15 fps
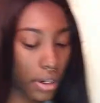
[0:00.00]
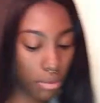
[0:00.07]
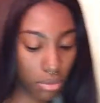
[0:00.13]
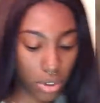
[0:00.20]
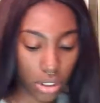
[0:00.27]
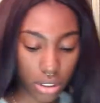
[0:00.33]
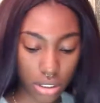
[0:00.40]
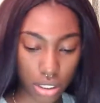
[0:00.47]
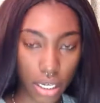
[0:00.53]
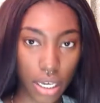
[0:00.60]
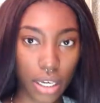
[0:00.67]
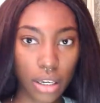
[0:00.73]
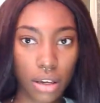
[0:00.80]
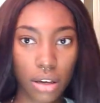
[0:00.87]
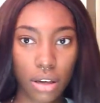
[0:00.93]
right, I'm gonna
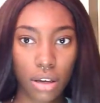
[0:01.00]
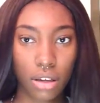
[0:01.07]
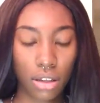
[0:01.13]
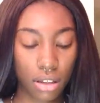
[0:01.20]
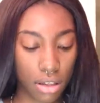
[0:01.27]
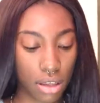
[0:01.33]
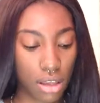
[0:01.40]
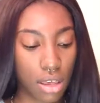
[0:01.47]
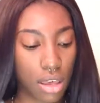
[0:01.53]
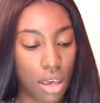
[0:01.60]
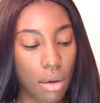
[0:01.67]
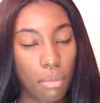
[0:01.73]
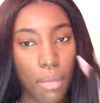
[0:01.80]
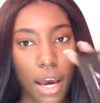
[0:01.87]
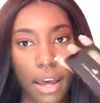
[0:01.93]
take
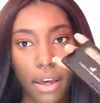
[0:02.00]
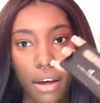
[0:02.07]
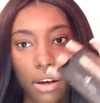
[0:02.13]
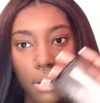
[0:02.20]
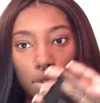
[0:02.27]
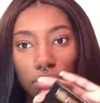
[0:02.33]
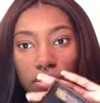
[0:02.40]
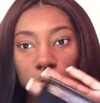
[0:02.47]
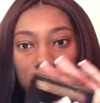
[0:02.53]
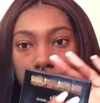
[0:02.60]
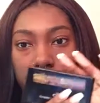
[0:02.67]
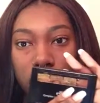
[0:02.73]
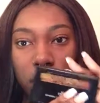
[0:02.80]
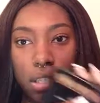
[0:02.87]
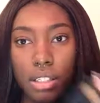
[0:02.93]
my
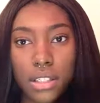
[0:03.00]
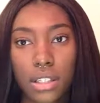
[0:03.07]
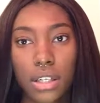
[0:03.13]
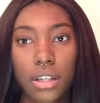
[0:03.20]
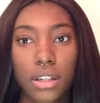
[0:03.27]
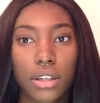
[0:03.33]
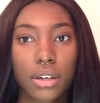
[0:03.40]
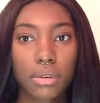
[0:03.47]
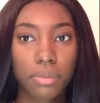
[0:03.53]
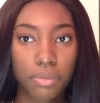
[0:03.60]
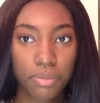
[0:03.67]
e.l.f. concealer